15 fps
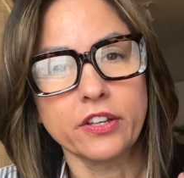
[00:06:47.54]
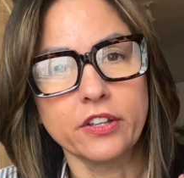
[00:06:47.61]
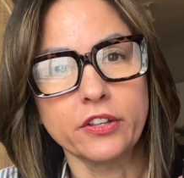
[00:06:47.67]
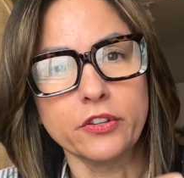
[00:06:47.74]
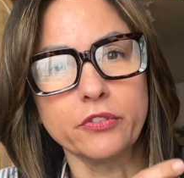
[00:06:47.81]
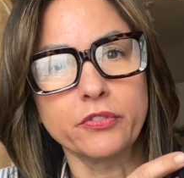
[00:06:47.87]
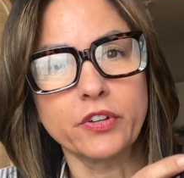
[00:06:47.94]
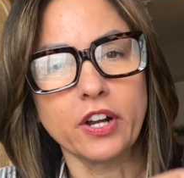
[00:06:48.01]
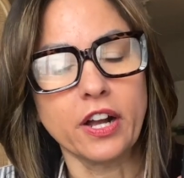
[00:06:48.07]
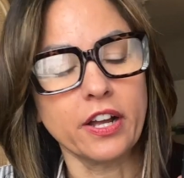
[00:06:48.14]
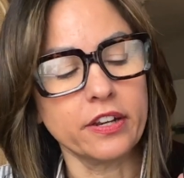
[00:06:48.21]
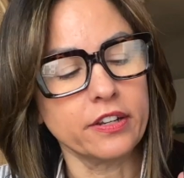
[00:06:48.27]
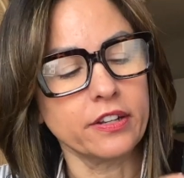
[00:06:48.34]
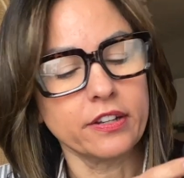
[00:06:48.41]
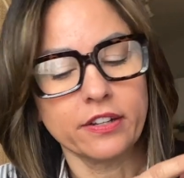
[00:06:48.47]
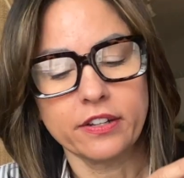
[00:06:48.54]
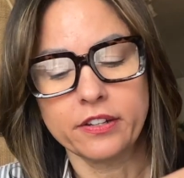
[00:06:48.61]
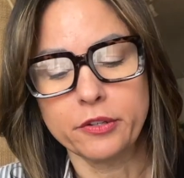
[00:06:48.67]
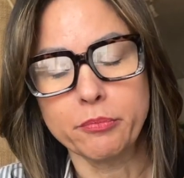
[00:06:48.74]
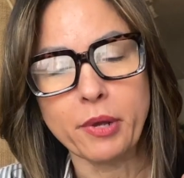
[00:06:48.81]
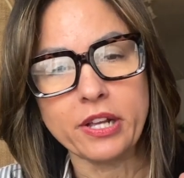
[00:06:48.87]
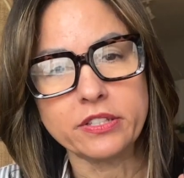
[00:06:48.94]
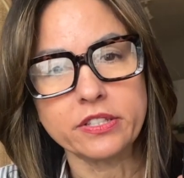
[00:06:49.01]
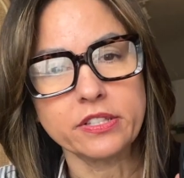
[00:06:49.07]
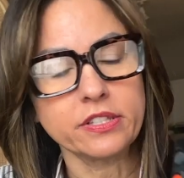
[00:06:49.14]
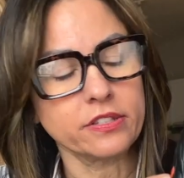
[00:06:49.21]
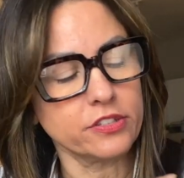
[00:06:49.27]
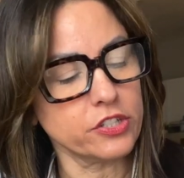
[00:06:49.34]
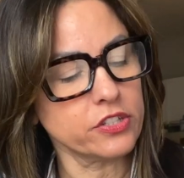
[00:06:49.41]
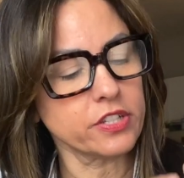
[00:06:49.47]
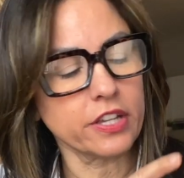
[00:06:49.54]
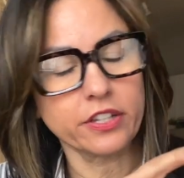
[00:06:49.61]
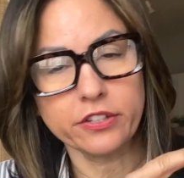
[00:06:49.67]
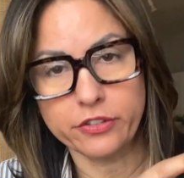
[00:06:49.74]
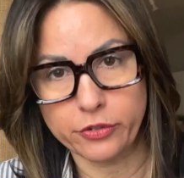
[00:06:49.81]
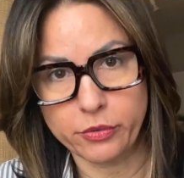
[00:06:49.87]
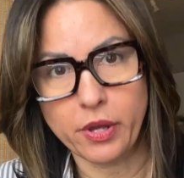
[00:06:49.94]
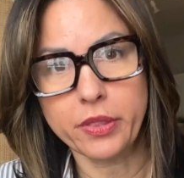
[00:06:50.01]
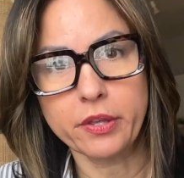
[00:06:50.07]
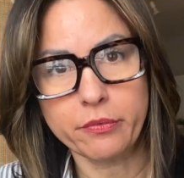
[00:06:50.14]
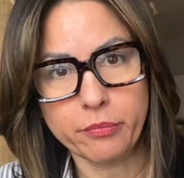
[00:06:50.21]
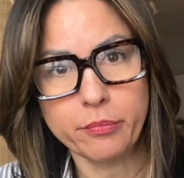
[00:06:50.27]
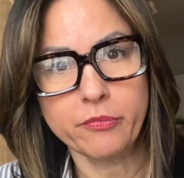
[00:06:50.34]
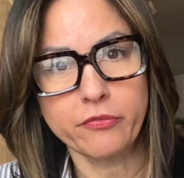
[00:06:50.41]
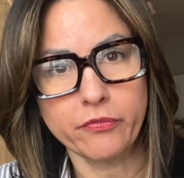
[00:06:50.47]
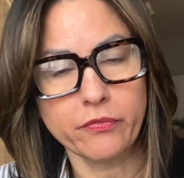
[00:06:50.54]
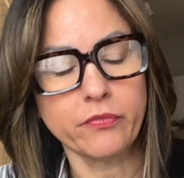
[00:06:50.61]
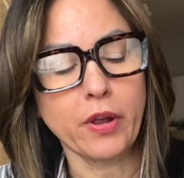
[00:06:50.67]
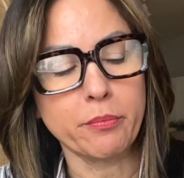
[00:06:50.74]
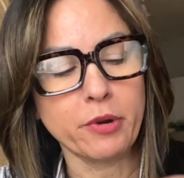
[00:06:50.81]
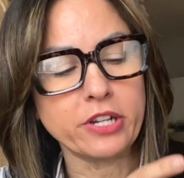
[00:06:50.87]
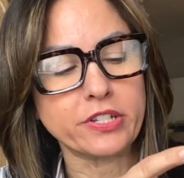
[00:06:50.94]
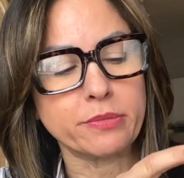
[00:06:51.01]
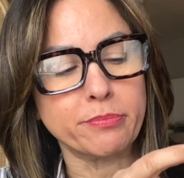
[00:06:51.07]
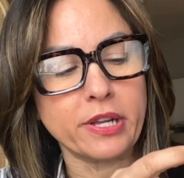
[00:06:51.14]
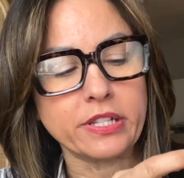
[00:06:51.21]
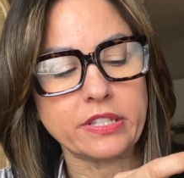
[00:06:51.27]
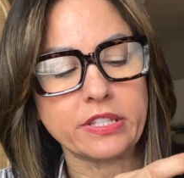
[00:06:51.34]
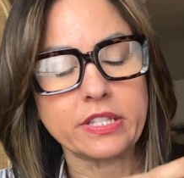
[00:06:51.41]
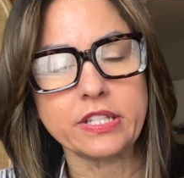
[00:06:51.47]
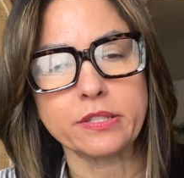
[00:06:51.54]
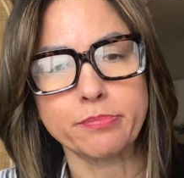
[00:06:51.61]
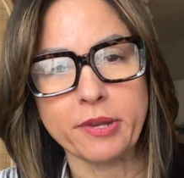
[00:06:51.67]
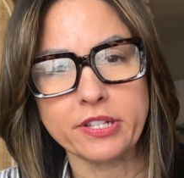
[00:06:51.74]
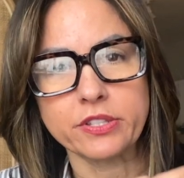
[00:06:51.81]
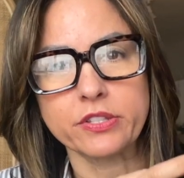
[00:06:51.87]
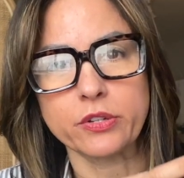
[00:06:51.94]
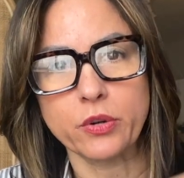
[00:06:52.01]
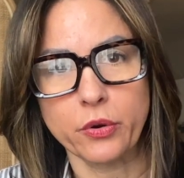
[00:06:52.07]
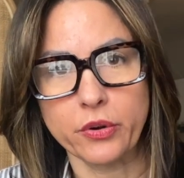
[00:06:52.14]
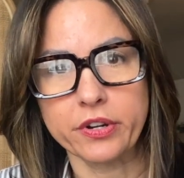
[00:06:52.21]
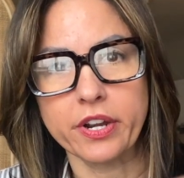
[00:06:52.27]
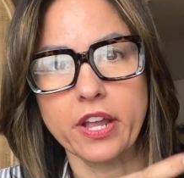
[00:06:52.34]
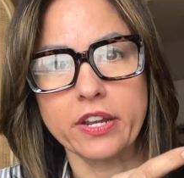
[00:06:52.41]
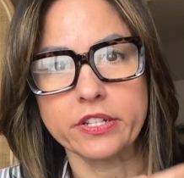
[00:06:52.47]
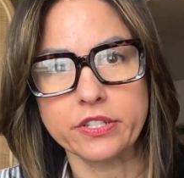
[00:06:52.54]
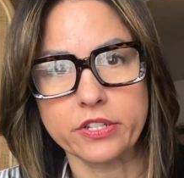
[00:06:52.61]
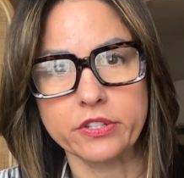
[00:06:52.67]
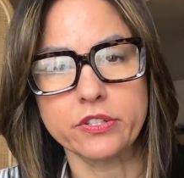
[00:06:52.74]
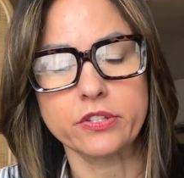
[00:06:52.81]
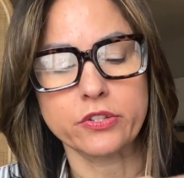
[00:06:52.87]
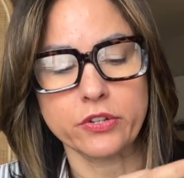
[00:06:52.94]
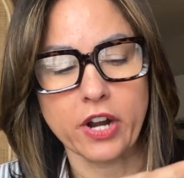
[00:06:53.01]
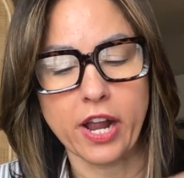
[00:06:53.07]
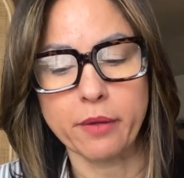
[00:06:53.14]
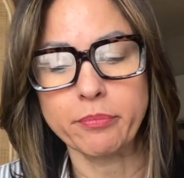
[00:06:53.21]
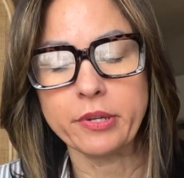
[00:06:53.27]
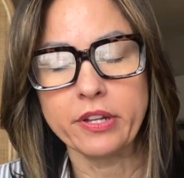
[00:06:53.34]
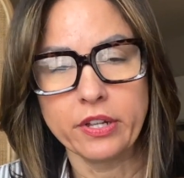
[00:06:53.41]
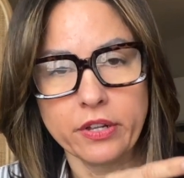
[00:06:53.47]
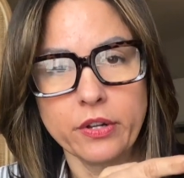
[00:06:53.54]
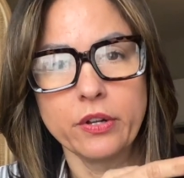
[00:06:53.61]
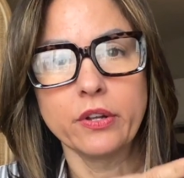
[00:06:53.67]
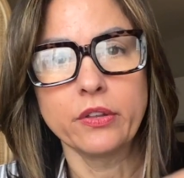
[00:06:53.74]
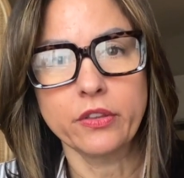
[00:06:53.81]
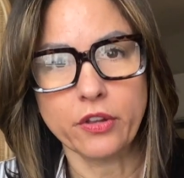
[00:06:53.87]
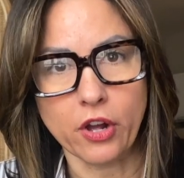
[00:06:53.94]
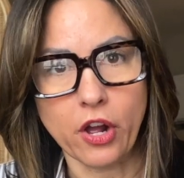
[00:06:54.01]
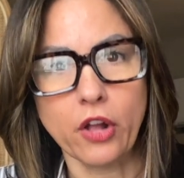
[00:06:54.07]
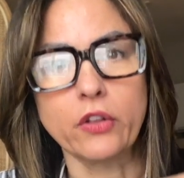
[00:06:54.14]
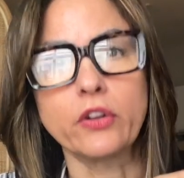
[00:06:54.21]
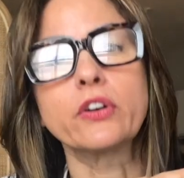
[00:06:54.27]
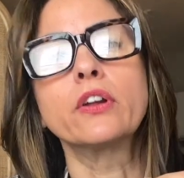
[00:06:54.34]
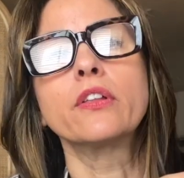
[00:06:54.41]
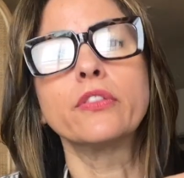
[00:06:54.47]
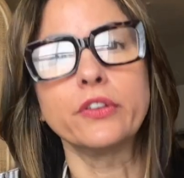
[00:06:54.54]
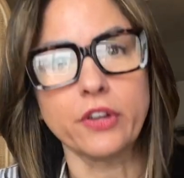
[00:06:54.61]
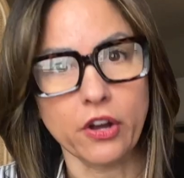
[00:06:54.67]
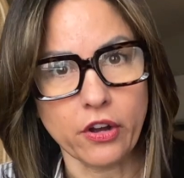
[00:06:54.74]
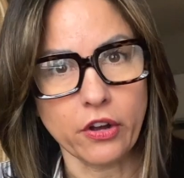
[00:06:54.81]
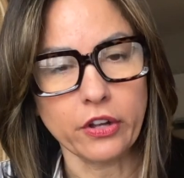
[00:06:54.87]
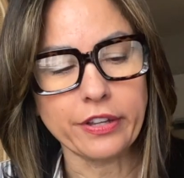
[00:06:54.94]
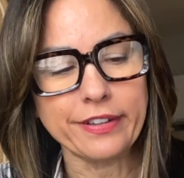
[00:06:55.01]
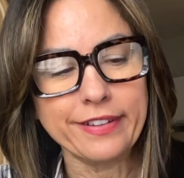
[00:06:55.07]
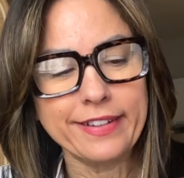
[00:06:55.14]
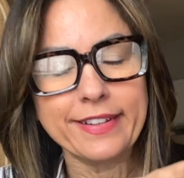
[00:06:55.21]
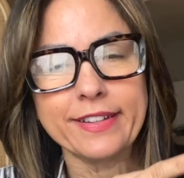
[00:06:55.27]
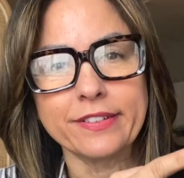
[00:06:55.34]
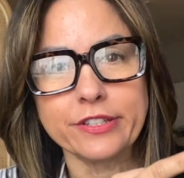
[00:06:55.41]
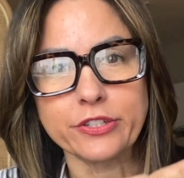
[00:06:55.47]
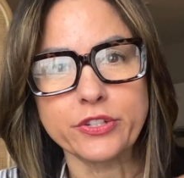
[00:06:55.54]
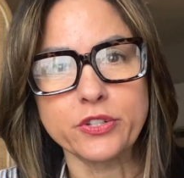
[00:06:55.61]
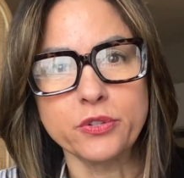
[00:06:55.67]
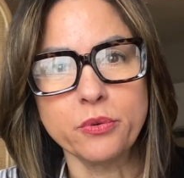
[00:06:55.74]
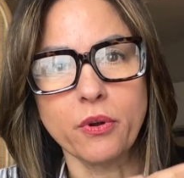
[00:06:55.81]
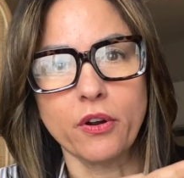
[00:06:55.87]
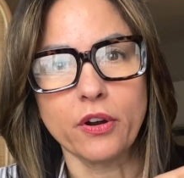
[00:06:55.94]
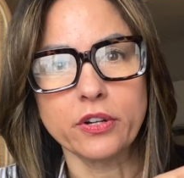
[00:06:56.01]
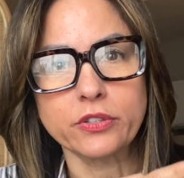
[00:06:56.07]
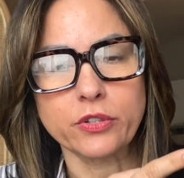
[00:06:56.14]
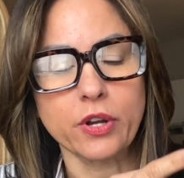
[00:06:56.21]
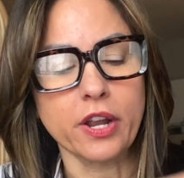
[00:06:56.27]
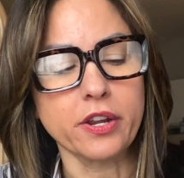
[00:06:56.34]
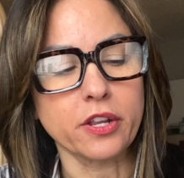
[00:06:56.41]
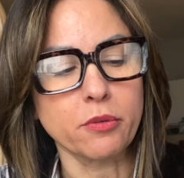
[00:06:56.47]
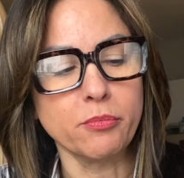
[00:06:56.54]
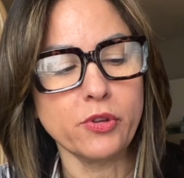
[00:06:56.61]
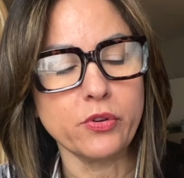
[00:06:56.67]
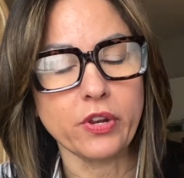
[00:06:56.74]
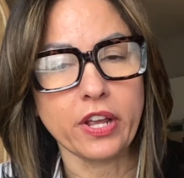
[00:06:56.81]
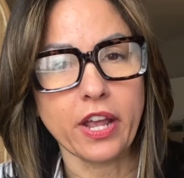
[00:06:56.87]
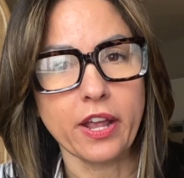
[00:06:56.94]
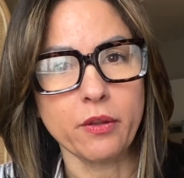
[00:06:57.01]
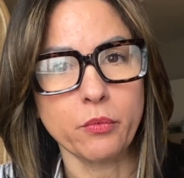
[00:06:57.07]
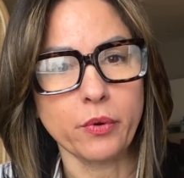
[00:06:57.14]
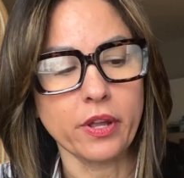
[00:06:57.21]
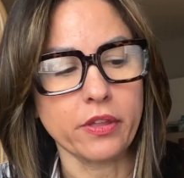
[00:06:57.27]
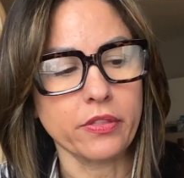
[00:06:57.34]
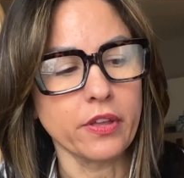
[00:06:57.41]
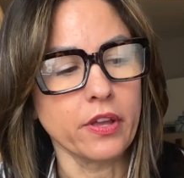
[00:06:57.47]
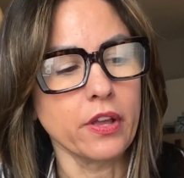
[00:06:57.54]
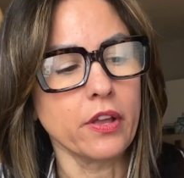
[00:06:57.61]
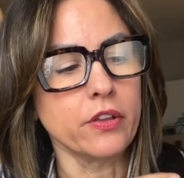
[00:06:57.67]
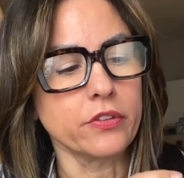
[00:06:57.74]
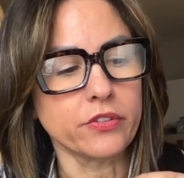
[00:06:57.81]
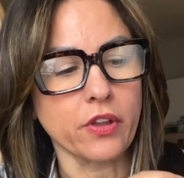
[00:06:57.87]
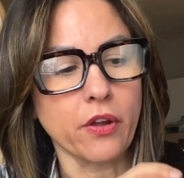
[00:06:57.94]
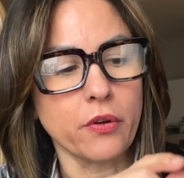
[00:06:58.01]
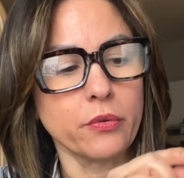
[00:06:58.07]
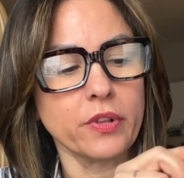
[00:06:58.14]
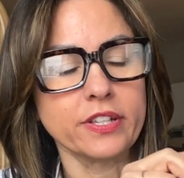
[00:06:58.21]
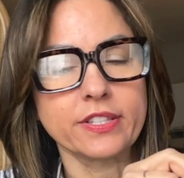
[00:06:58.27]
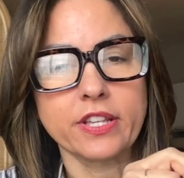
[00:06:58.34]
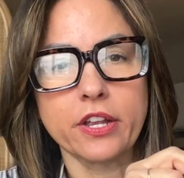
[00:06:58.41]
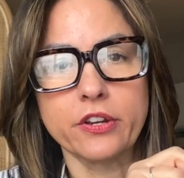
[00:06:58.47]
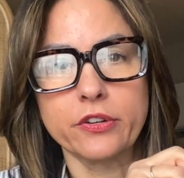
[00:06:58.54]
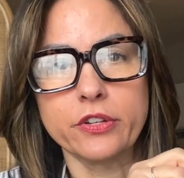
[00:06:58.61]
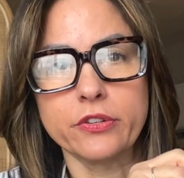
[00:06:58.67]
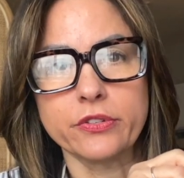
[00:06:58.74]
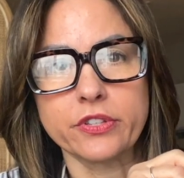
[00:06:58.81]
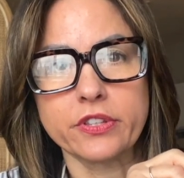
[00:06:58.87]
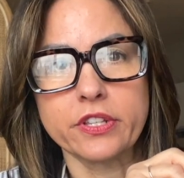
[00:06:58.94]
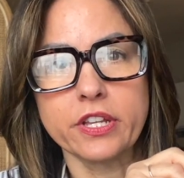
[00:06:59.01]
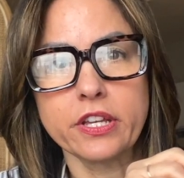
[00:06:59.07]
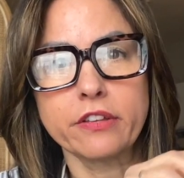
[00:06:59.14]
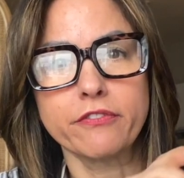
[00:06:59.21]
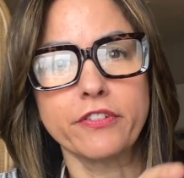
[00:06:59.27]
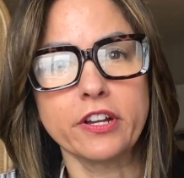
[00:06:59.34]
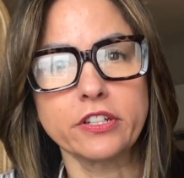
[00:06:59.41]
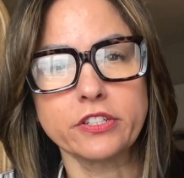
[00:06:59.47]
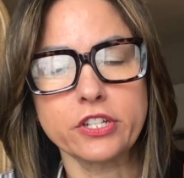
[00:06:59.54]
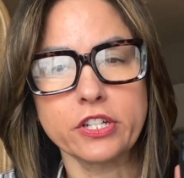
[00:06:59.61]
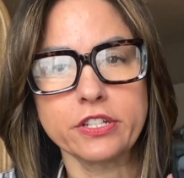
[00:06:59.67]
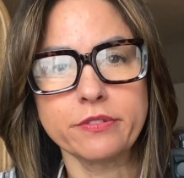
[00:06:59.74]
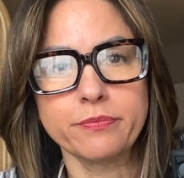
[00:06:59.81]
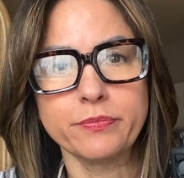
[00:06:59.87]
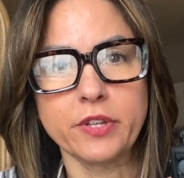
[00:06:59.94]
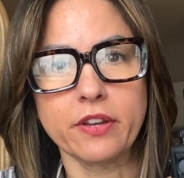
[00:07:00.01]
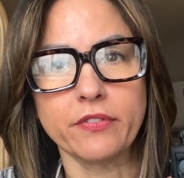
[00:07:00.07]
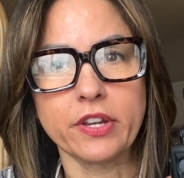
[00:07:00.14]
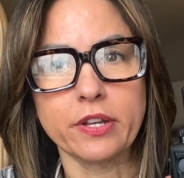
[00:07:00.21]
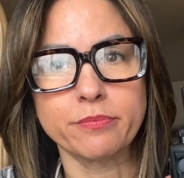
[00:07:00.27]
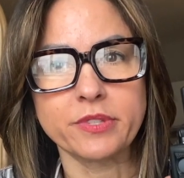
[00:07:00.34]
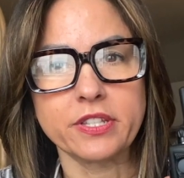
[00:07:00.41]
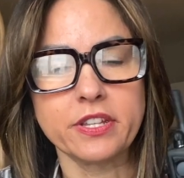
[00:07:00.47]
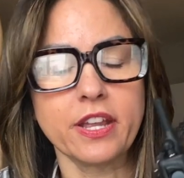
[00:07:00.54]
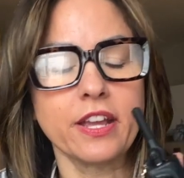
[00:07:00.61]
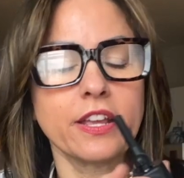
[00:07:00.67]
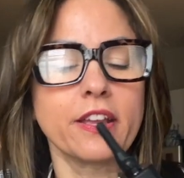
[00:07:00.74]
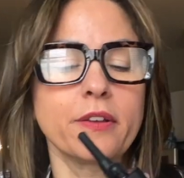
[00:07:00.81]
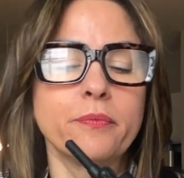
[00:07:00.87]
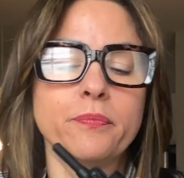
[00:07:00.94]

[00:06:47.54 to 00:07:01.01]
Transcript: you've got buttons, just like you do on the vibration buttons. These buttons are coordinated to the strap, the collar, the dog that you are trying to communicate with. So let's say you're using nick function, give it up to nick,